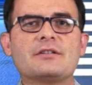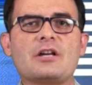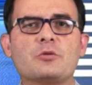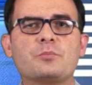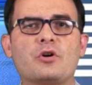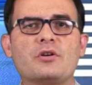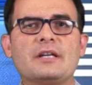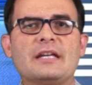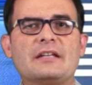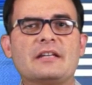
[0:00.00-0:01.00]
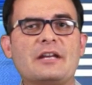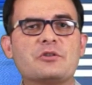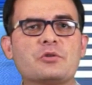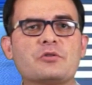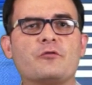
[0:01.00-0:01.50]
downpour en
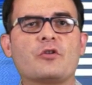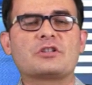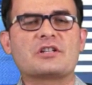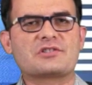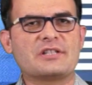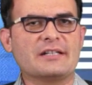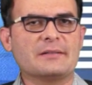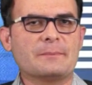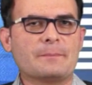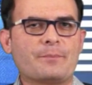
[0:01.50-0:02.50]
route for Thursday.